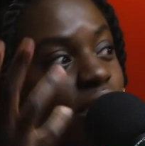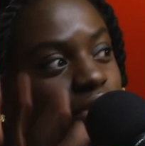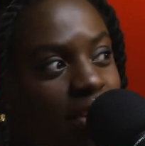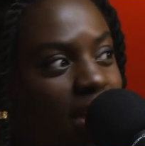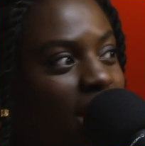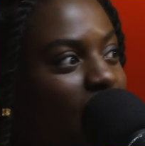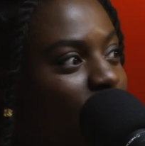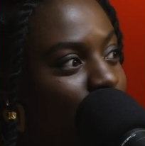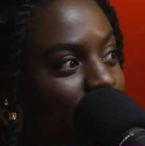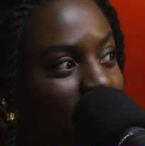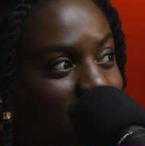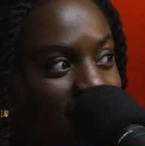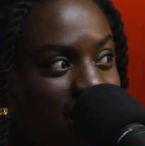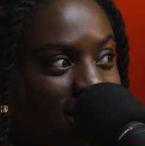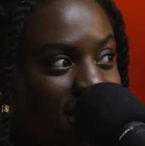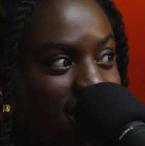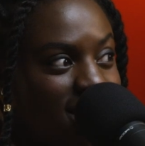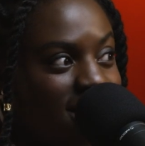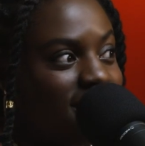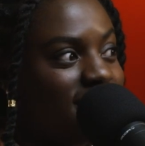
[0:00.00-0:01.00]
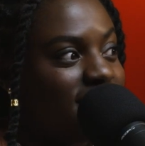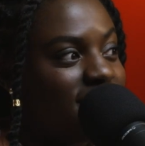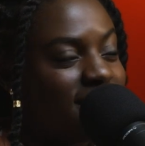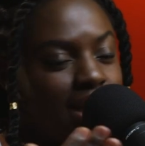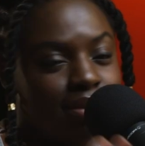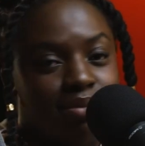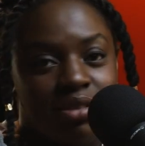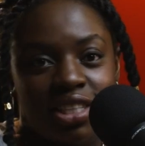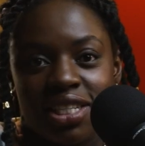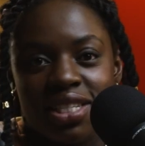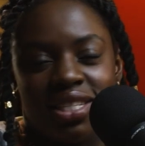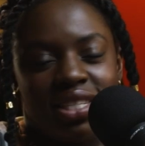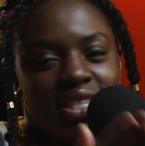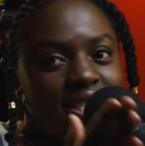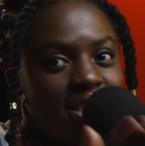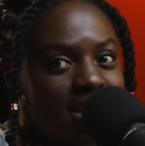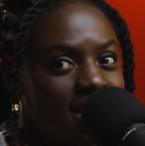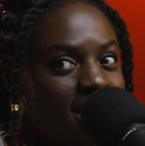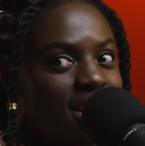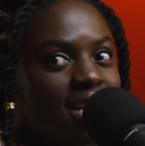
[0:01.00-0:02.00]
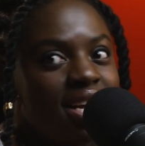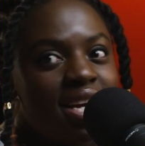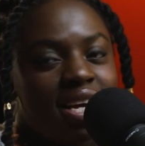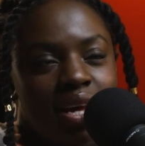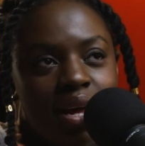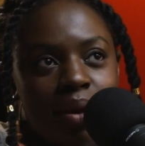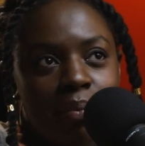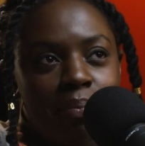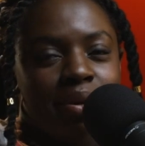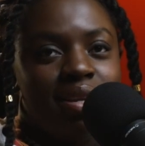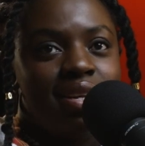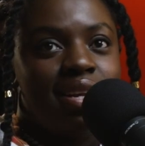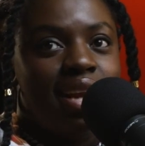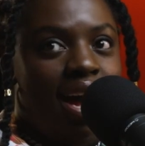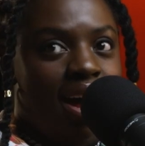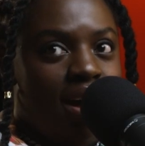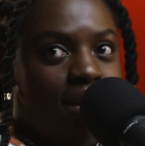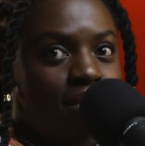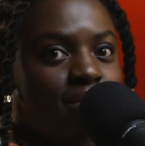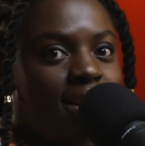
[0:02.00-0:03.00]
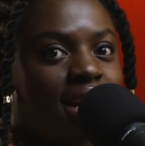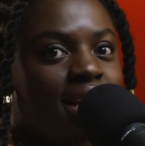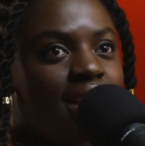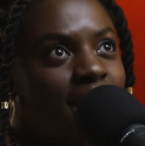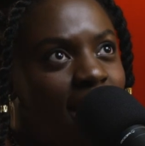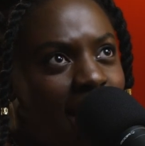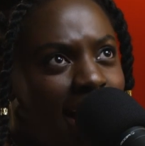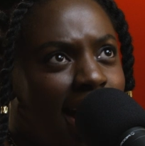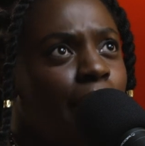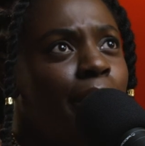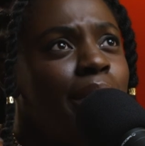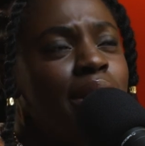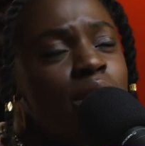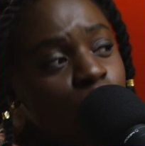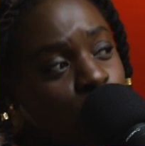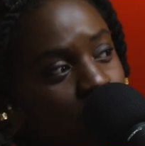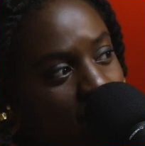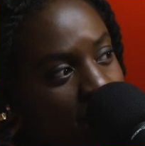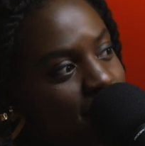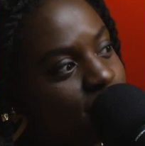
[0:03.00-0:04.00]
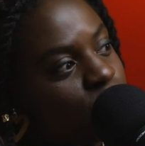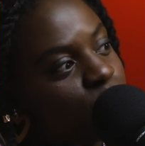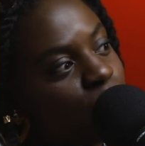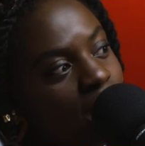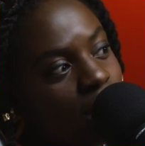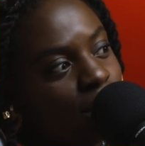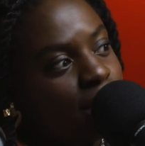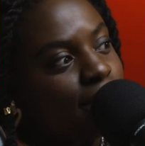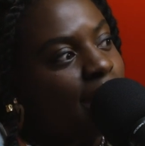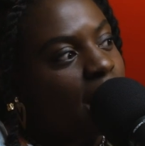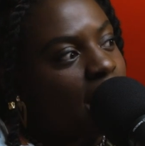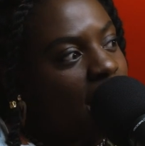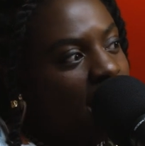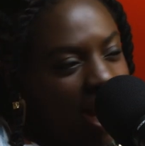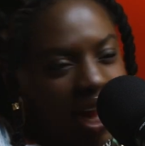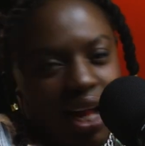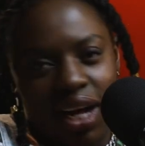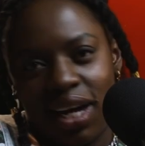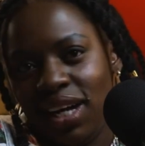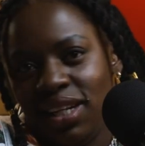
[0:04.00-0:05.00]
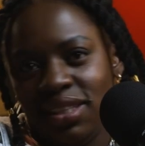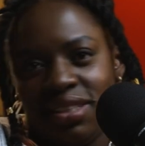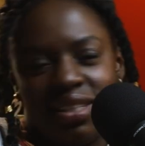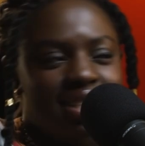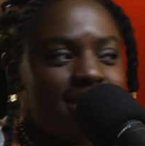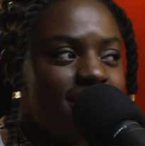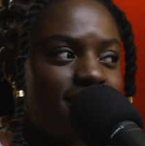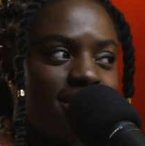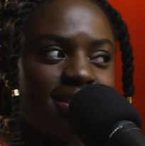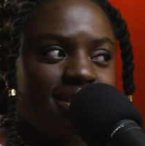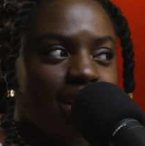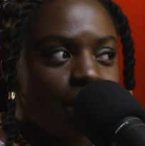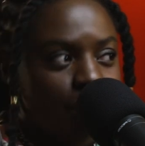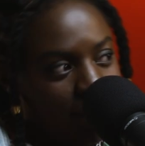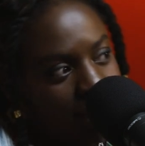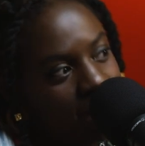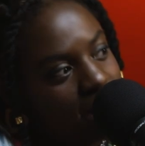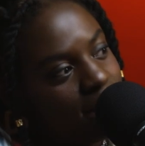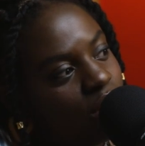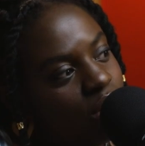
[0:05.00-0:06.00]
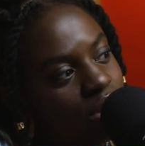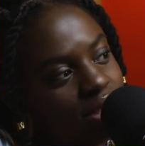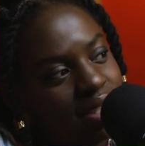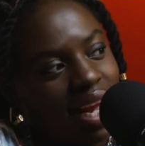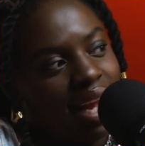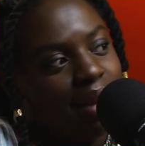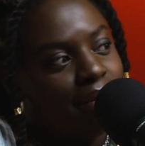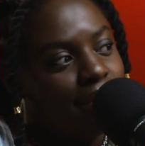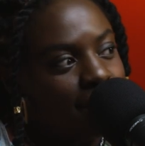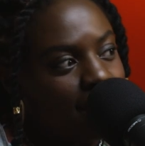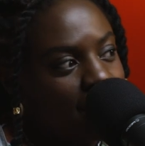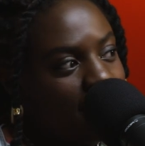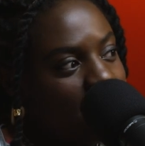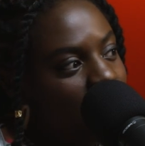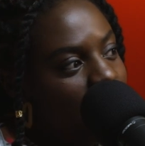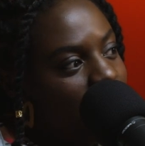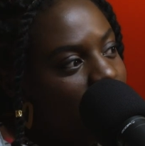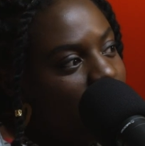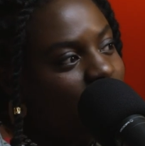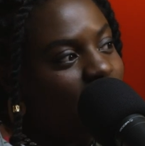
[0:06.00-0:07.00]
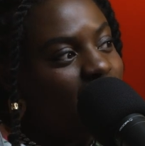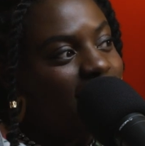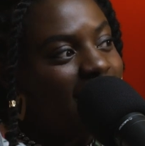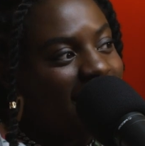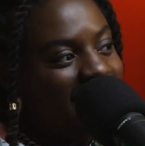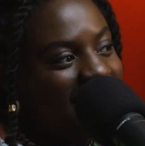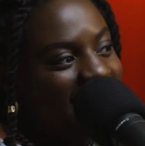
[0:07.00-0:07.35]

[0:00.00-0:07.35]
figure out what it is. And I'm just... But now I'm like, yeah, I went through that as well. I'm like, Gandhi, there's just someone here the whole time. Right?